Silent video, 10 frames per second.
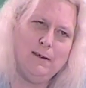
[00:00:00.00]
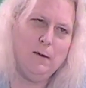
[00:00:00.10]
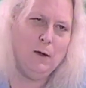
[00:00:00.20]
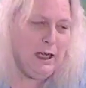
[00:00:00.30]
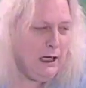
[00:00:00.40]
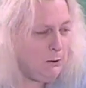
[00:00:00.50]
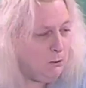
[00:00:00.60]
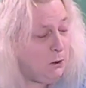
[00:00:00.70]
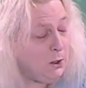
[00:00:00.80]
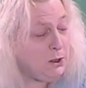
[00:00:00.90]
What kind of
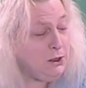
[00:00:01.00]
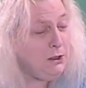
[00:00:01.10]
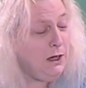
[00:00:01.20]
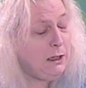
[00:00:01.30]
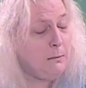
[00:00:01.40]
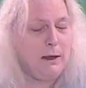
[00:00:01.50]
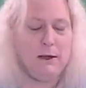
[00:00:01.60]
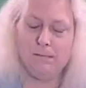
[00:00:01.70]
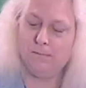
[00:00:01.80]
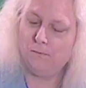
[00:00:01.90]
work are you talking
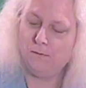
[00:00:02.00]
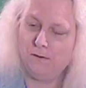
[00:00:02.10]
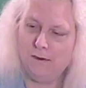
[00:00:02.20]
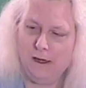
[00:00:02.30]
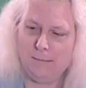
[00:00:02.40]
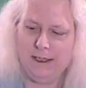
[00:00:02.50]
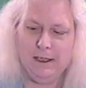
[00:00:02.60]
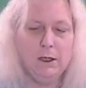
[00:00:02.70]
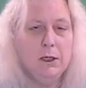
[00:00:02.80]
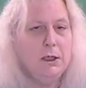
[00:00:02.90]
about? I mean,
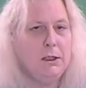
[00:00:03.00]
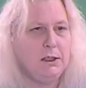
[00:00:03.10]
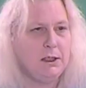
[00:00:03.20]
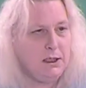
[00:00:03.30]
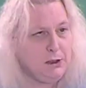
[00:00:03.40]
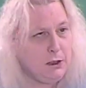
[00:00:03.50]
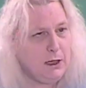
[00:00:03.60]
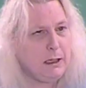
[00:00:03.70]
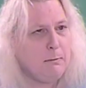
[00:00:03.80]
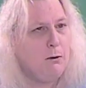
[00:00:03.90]
are you
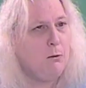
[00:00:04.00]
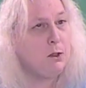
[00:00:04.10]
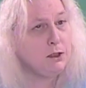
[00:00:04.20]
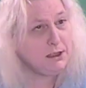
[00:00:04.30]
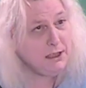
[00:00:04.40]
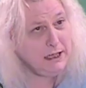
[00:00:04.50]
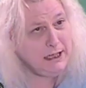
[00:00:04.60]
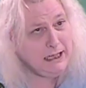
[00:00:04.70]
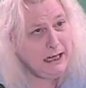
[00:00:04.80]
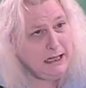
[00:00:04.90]
talking about
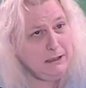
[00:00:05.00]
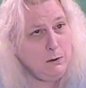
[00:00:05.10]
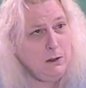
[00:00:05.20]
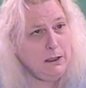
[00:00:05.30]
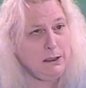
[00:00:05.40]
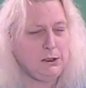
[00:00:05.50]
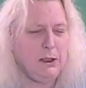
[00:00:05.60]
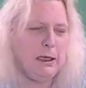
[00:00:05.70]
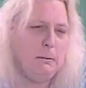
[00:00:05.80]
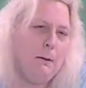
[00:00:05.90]
work-study kind of work? Are you
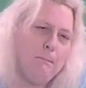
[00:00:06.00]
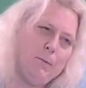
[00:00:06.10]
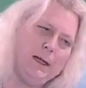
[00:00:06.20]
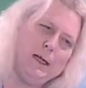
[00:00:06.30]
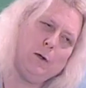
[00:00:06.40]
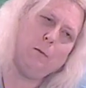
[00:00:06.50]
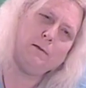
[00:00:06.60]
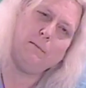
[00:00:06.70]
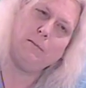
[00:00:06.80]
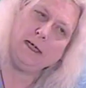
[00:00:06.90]
talking about bringing home
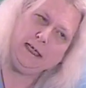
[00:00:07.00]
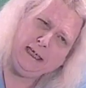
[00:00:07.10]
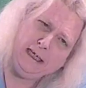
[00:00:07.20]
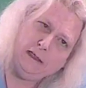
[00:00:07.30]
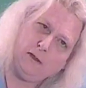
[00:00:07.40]
some money?